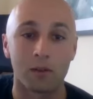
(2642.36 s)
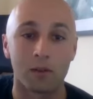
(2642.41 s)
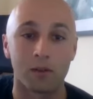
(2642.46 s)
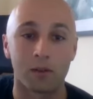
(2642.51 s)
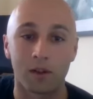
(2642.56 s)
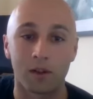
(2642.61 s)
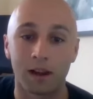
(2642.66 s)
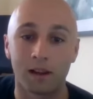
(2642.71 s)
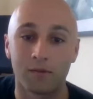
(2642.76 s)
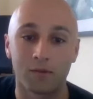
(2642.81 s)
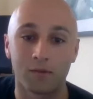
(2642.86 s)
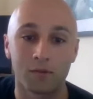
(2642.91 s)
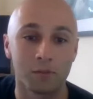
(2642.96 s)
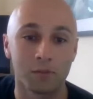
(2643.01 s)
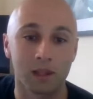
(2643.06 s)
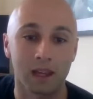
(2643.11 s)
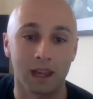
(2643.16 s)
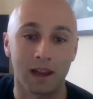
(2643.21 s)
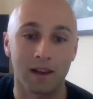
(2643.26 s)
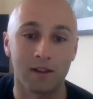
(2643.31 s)
parent side,
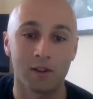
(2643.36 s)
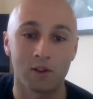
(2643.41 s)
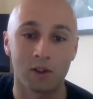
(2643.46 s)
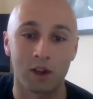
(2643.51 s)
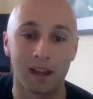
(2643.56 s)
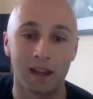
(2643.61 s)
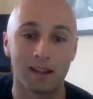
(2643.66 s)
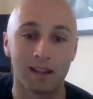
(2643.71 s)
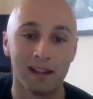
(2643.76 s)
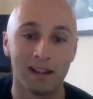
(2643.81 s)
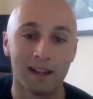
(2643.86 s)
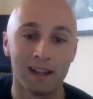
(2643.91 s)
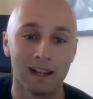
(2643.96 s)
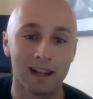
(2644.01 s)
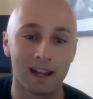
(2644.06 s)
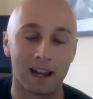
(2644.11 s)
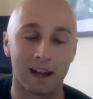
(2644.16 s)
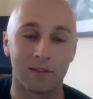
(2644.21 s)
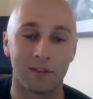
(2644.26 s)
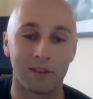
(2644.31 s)
from Carrie Jane.
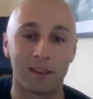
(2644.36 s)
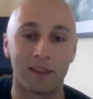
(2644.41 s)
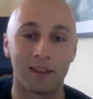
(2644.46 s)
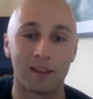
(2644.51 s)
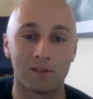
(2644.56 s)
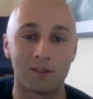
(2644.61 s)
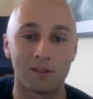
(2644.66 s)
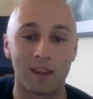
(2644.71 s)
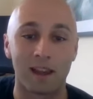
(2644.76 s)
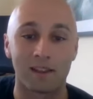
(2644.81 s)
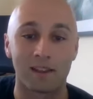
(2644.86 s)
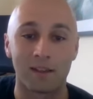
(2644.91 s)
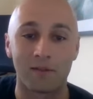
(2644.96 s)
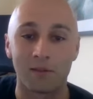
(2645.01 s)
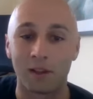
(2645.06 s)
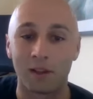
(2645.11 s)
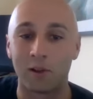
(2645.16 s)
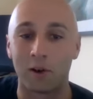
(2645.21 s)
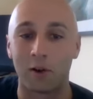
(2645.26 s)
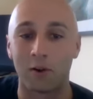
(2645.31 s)
I think there's,
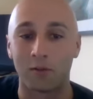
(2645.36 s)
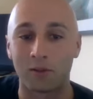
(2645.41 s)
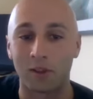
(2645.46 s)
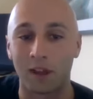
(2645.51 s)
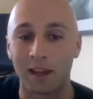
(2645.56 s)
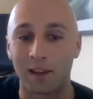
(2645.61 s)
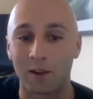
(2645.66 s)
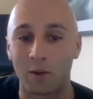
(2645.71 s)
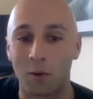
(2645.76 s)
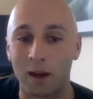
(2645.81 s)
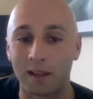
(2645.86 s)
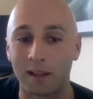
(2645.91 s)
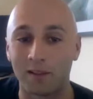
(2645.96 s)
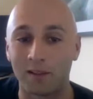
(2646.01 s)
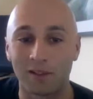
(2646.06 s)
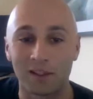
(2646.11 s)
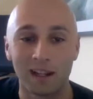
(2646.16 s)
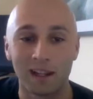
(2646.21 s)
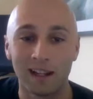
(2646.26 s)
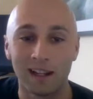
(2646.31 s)
definitely a lot of
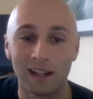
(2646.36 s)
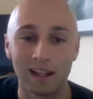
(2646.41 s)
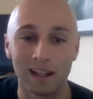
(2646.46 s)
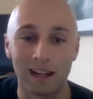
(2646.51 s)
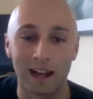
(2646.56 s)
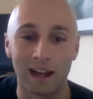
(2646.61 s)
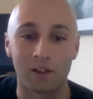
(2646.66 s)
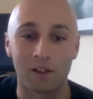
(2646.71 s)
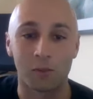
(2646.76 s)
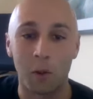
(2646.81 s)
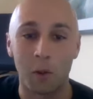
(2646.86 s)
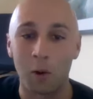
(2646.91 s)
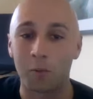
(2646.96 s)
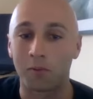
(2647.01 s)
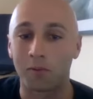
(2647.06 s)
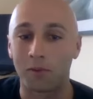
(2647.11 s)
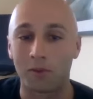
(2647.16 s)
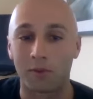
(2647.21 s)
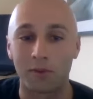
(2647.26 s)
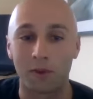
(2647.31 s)
takeaways and some
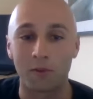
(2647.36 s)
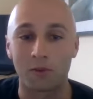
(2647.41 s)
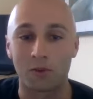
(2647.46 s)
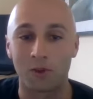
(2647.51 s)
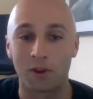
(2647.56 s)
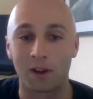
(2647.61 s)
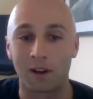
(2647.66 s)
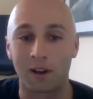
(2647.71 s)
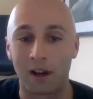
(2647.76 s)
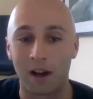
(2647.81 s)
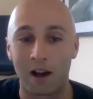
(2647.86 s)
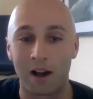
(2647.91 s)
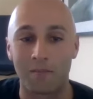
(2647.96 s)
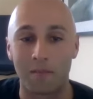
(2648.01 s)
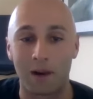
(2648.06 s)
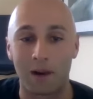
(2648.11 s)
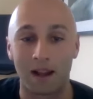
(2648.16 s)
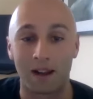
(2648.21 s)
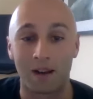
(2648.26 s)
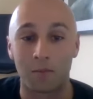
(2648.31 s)
hopes for the future.
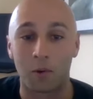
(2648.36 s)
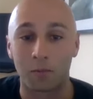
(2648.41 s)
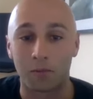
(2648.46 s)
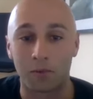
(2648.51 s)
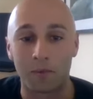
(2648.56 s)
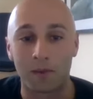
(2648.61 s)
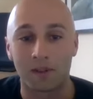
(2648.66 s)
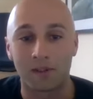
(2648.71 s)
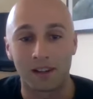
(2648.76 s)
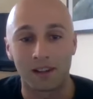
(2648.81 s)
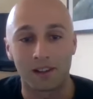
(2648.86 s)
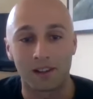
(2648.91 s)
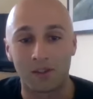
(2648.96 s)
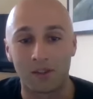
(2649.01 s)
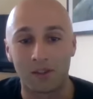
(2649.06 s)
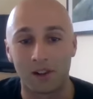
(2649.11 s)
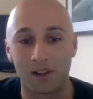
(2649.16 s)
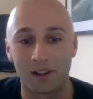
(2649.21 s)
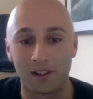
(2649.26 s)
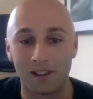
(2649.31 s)
And I'm optimistic
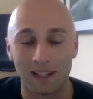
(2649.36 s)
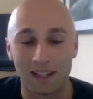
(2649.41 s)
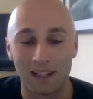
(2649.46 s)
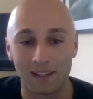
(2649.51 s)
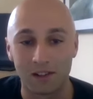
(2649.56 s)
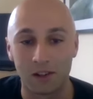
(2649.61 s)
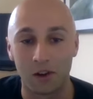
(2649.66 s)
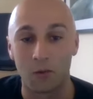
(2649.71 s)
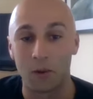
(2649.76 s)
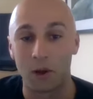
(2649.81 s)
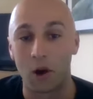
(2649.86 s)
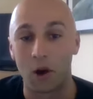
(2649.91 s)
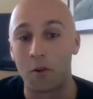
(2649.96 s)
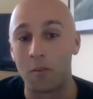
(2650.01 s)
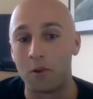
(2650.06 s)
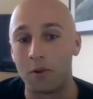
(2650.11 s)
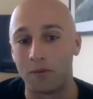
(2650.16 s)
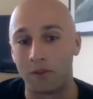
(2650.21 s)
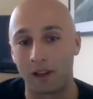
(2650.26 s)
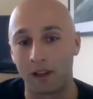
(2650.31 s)
that, we
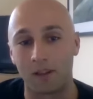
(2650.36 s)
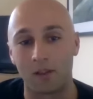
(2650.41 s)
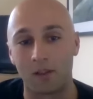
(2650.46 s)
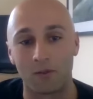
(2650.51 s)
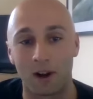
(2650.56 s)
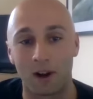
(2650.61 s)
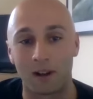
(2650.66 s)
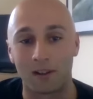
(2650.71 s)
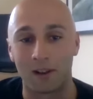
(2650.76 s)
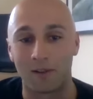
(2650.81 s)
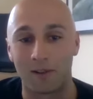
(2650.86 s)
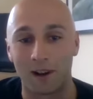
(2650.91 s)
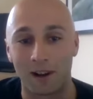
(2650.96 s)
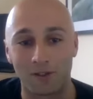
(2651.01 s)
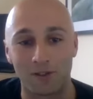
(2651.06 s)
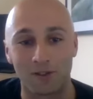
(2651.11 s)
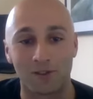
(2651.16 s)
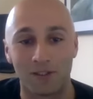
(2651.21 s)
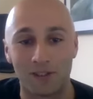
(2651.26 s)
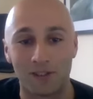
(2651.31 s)
are moving in the right
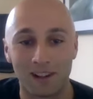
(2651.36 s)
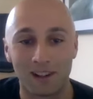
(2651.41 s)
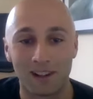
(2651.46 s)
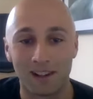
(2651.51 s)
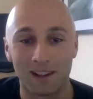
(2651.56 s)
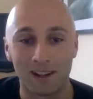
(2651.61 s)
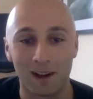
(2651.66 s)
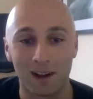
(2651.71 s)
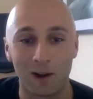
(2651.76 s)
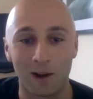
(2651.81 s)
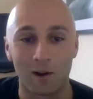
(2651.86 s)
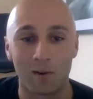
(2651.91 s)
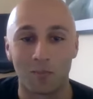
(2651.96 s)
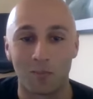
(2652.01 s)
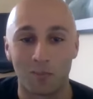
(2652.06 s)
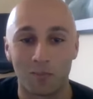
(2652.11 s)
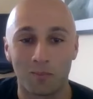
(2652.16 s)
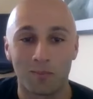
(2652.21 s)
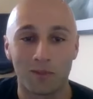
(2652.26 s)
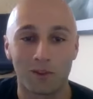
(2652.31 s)
direction.
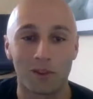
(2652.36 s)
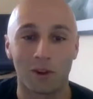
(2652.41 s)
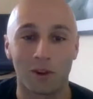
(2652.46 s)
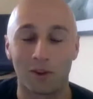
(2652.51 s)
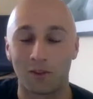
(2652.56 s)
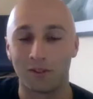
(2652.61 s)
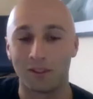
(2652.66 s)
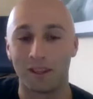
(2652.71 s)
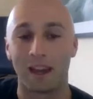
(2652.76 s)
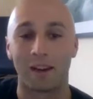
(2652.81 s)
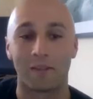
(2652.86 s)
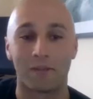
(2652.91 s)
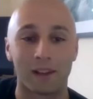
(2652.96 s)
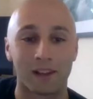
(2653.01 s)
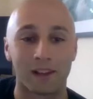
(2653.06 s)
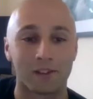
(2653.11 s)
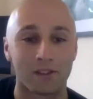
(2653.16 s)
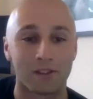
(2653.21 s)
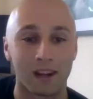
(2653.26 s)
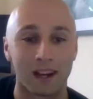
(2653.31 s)
So,
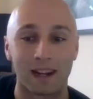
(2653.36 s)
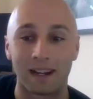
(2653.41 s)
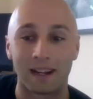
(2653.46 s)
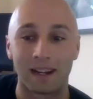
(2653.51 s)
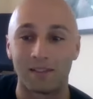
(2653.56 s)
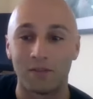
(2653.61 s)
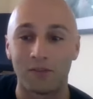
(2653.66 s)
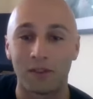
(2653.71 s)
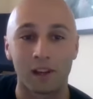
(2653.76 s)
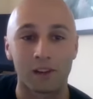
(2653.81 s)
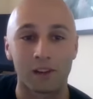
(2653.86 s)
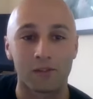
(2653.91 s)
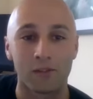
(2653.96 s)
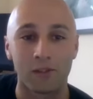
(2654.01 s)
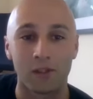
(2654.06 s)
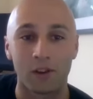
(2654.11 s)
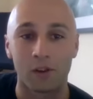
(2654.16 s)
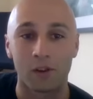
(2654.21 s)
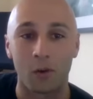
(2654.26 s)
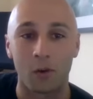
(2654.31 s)
thanks for that. And thanks
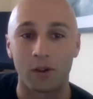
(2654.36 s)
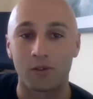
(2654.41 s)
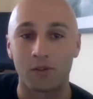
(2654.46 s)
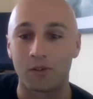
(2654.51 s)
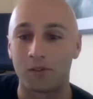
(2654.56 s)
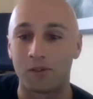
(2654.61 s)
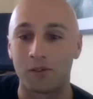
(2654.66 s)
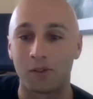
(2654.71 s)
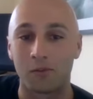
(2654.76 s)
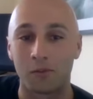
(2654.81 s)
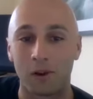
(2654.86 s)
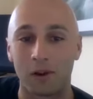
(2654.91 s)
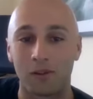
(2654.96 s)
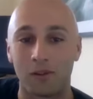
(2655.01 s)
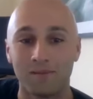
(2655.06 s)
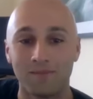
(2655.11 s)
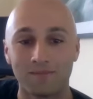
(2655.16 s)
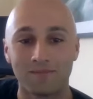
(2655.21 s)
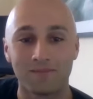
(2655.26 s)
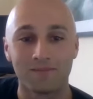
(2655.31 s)
for the questions as
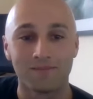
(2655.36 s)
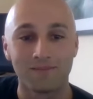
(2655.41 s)
well.